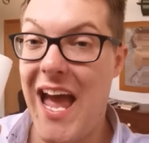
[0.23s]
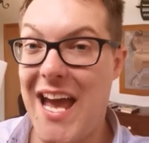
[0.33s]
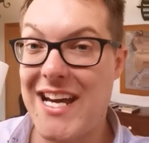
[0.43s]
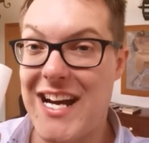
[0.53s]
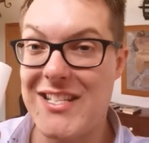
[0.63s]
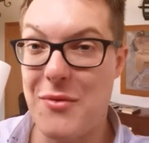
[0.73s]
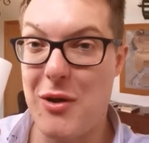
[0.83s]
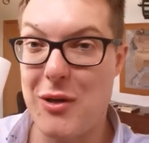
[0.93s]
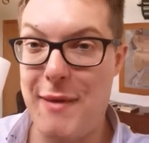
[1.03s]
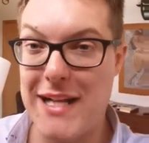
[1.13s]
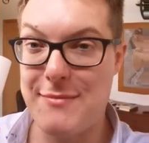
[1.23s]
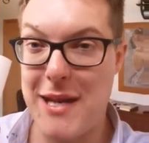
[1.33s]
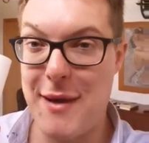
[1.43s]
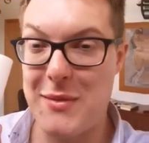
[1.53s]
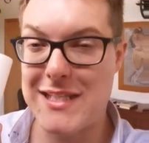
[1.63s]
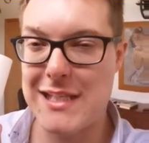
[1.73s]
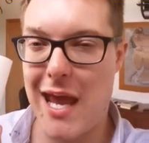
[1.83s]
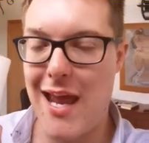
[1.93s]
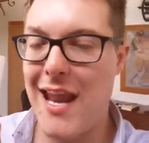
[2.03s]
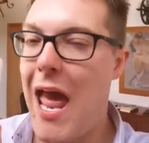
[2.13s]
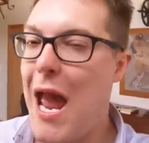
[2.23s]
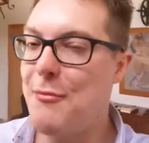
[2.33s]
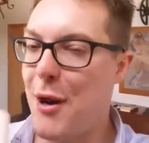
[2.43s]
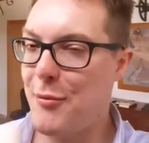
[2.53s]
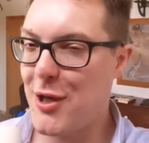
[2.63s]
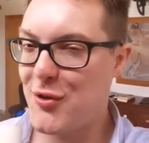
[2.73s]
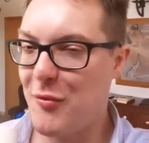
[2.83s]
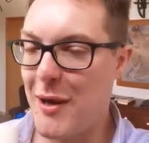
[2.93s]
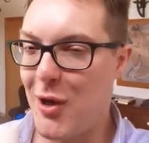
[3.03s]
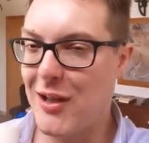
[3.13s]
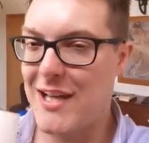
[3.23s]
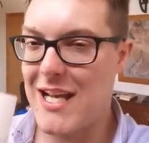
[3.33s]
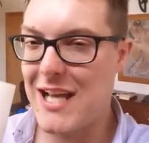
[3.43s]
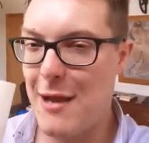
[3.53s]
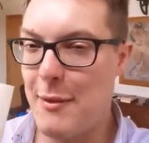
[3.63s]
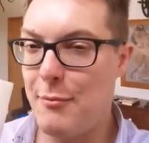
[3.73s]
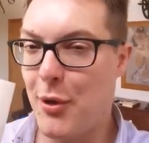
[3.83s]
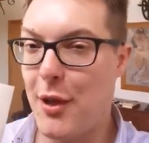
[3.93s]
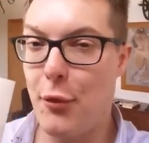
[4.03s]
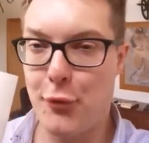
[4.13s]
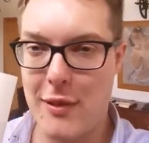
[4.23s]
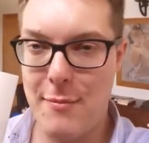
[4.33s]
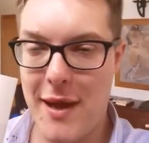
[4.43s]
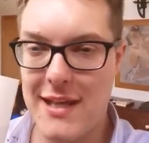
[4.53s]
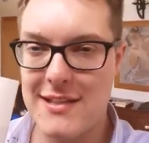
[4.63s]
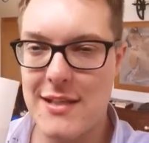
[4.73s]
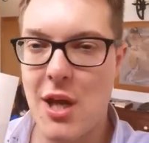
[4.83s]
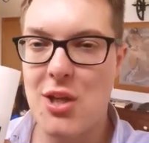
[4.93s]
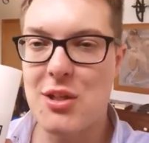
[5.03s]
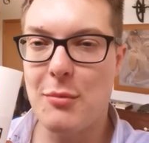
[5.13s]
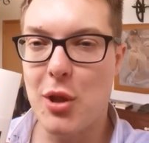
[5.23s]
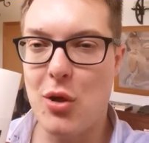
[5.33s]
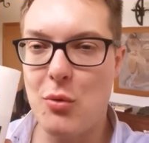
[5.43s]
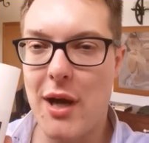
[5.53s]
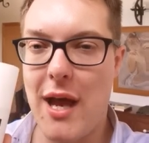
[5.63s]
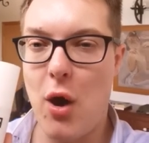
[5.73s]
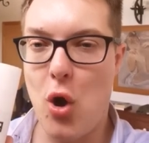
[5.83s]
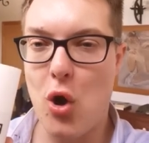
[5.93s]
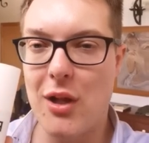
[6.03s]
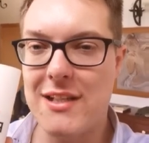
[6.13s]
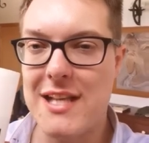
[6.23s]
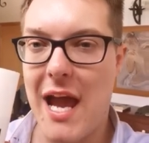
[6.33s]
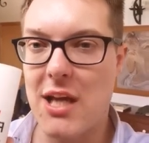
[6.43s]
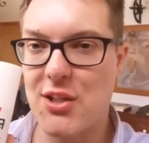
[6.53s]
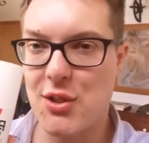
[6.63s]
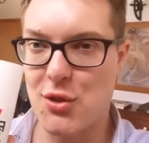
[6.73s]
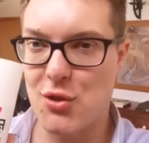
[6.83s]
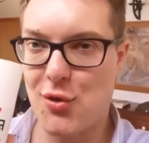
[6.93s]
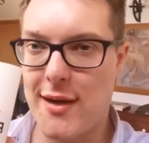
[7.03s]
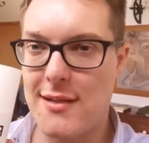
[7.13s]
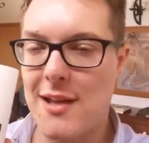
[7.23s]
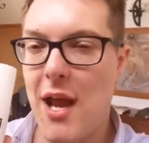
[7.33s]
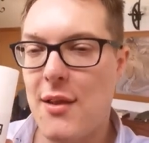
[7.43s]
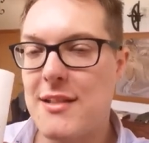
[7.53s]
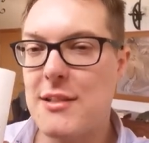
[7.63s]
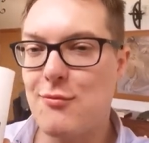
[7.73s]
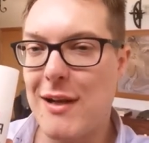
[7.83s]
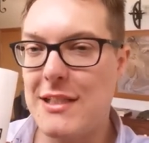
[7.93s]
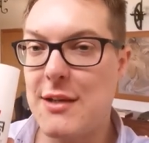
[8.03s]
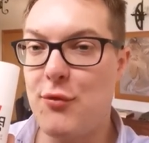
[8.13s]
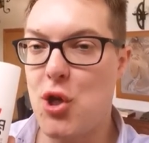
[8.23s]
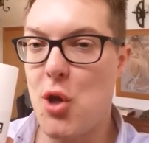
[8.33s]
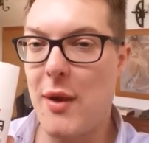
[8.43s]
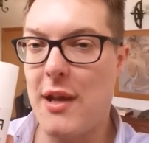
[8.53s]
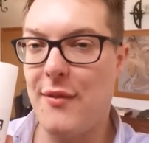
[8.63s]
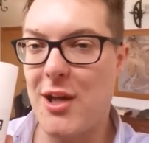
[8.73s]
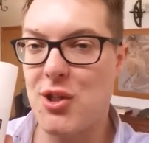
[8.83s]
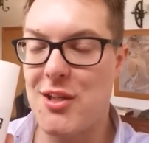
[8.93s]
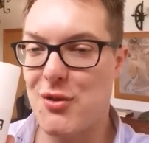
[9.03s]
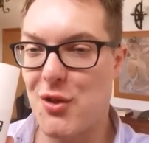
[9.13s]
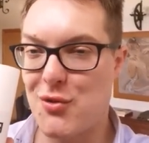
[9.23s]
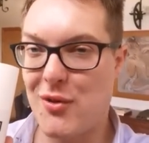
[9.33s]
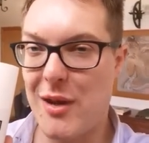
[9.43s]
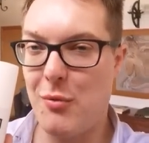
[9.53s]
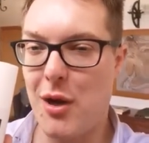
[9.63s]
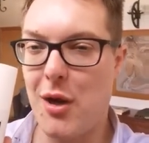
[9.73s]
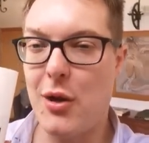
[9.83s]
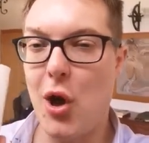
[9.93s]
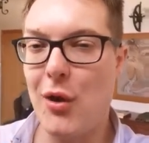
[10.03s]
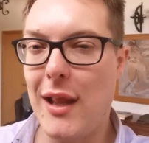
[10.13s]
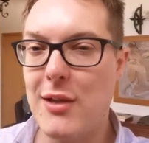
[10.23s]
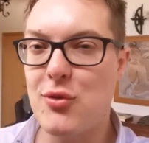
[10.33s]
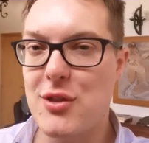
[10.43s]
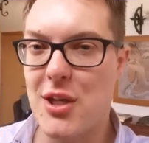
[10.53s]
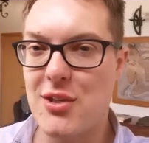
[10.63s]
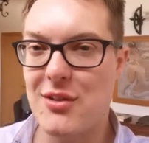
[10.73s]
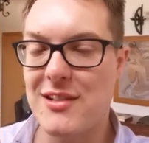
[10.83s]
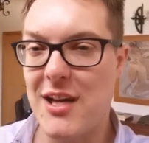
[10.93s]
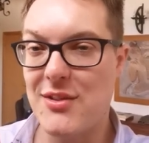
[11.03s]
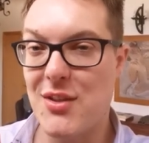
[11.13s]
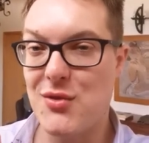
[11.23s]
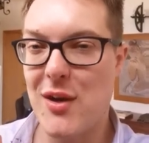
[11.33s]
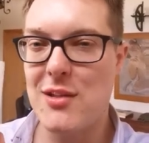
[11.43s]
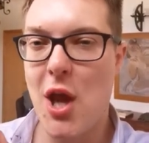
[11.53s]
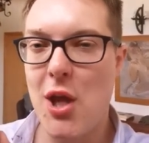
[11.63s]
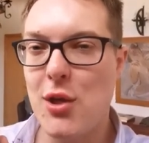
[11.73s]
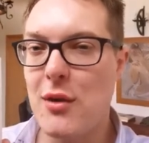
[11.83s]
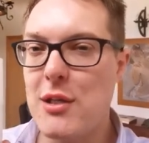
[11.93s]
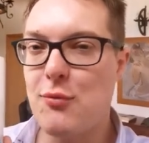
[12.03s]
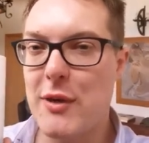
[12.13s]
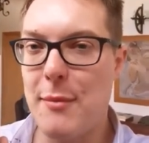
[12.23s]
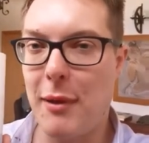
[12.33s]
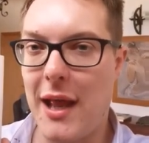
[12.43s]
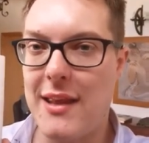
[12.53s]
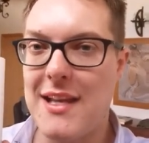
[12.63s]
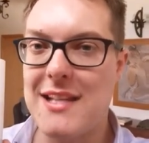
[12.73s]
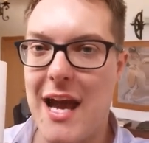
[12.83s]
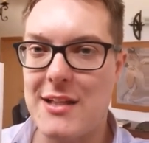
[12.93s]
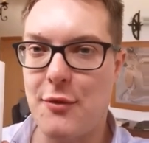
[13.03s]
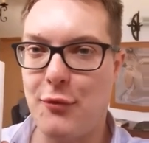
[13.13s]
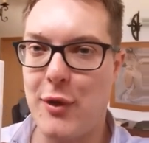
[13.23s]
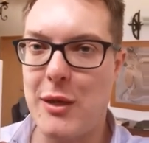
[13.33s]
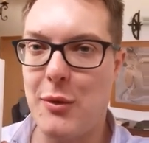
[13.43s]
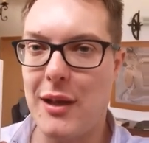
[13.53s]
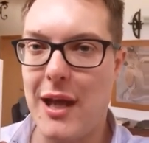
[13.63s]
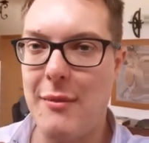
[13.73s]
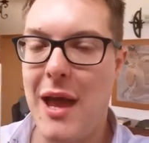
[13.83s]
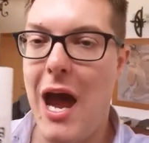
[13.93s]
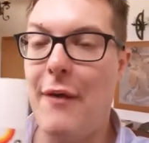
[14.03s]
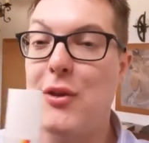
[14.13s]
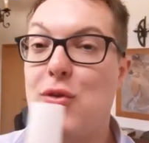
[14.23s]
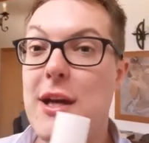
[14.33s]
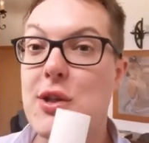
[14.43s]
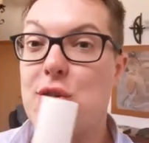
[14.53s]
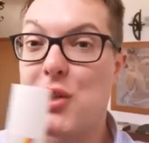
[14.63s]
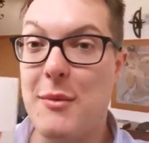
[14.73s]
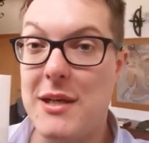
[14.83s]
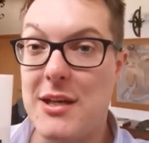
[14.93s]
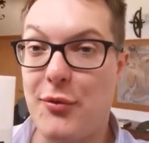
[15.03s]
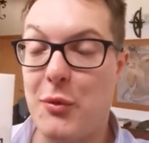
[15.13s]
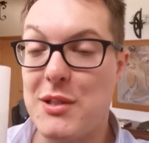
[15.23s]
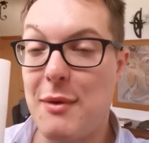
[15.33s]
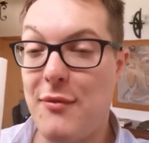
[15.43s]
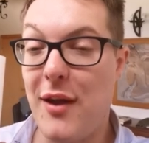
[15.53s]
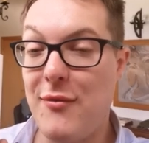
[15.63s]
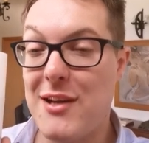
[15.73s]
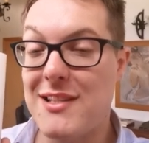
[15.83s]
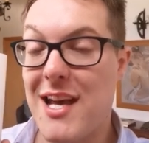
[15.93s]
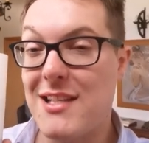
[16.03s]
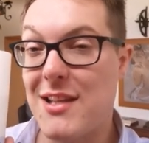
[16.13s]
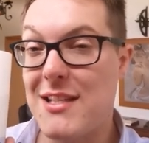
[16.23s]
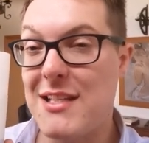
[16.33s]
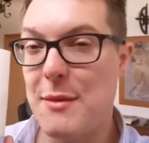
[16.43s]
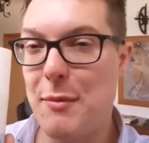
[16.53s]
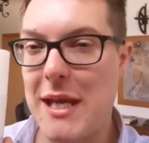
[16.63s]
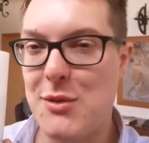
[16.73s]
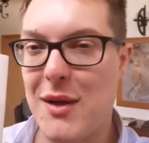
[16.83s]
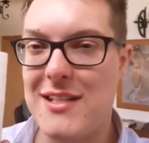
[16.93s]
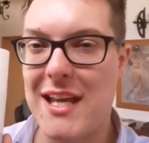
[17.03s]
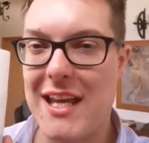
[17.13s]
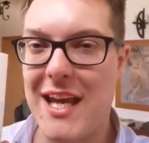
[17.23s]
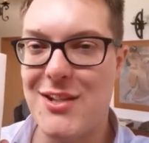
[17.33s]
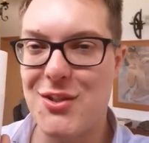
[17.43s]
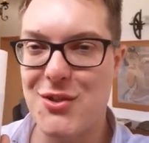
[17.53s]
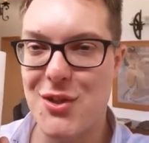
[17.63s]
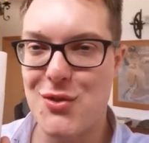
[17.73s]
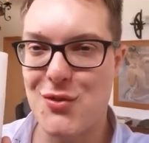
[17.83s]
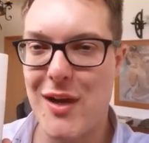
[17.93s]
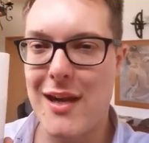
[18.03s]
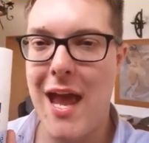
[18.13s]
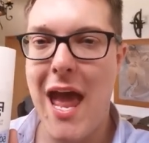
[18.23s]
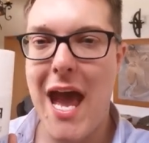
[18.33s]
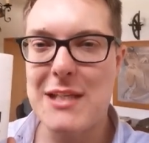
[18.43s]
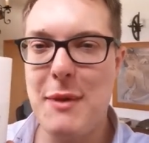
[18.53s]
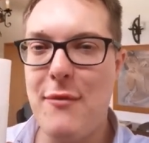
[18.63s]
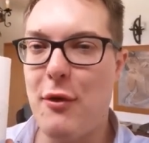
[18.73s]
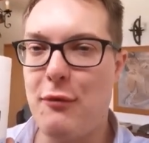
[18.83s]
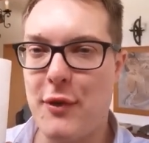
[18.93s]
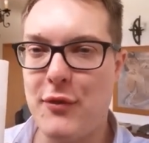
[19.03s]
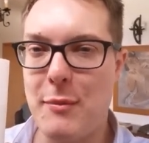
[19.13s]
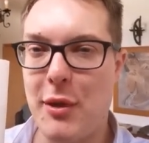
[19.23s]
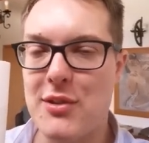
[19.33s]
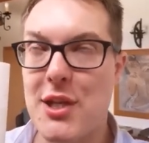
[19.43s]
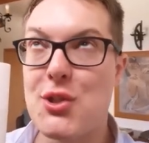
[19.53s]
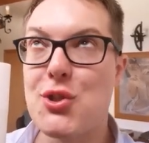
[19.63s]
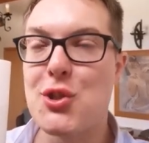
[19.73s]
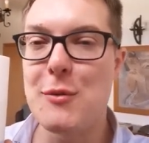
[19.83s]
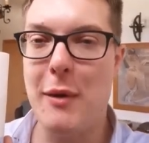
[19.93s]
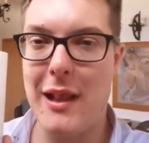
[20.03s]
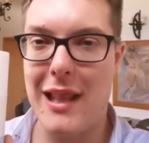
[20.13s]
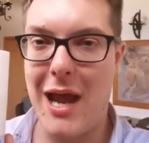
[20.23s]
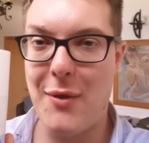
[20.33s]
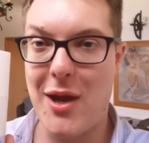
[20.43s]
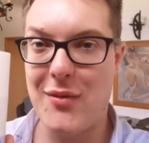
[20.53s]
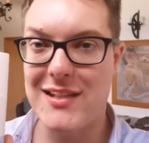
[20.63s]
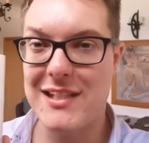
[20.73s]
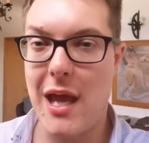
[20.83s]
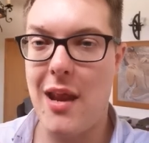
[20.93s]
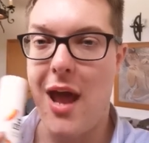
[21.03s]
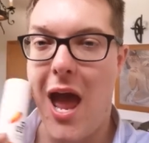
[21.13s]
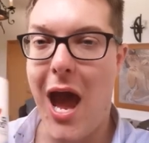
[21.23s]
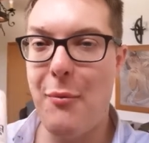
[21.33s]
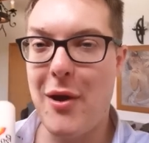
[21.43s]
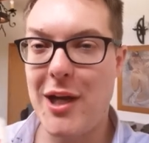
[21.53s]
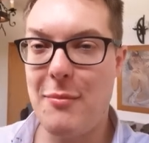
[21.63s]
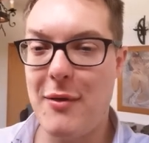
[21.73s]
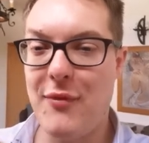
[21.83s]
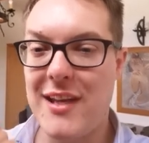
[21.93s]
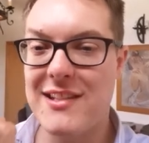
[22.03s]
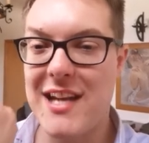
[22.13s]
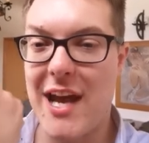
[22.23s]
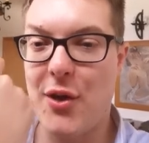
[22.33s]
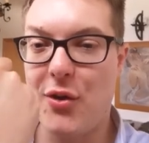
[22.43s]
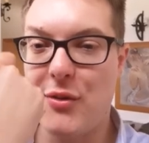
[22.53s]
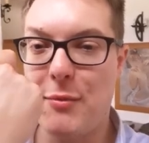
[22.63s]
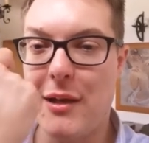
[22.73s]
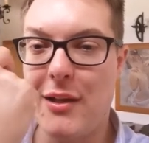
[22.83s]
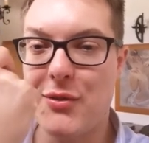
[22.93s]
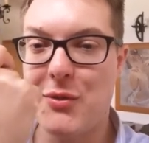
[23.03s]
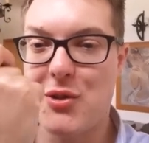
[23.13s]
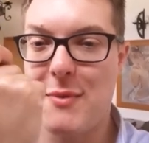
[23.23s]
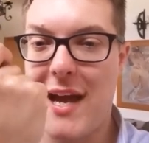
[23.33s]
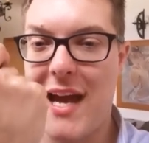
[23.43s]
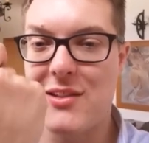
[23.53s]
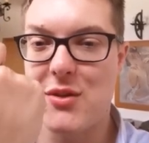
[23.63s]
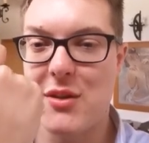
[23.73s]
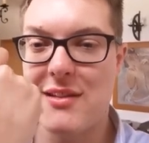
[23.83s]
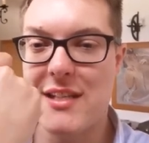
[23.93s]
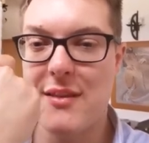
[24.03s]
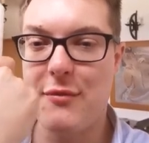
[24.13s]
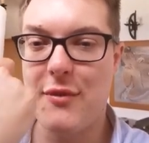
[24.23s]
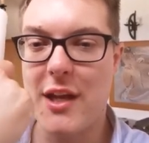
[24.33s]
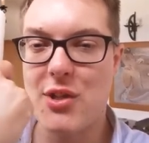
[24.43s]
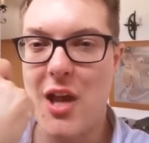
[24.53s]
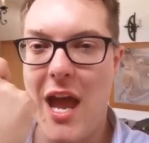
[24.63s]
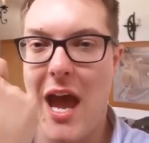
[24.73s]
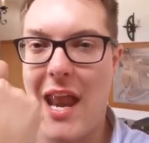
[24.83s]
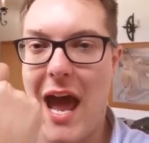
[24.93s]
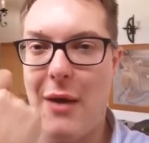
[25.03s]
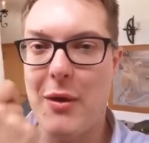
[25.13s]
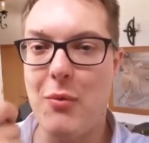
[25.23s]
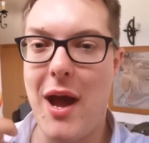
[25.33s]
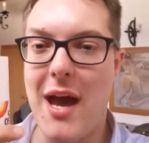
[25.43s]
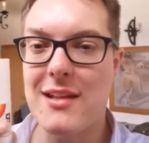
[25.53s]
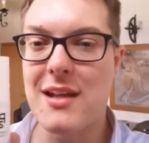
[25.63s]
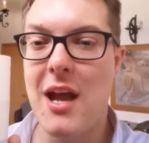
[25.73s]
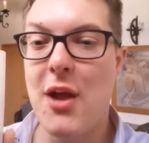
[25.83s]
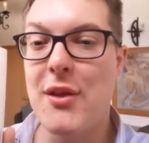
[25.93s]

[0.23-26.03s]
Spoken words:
Hey guys, and welcome back to Mad About Skin. In preparation for my holidays, I've been putting through their paces some long-wear, all-day sunscreens. This is a relative new innovation in the sunscreen world. Unlike traditional style sunscreens, you don't need to reapply these as frequently. Having tried so many different ones, my favourite is this. This is the P20 Kids Sunscreen SPF of 50+, that is super lightweight on the skin. I'm wearing it on my face today, and also put a little swatch on my hand so you can see the finish and how it wears.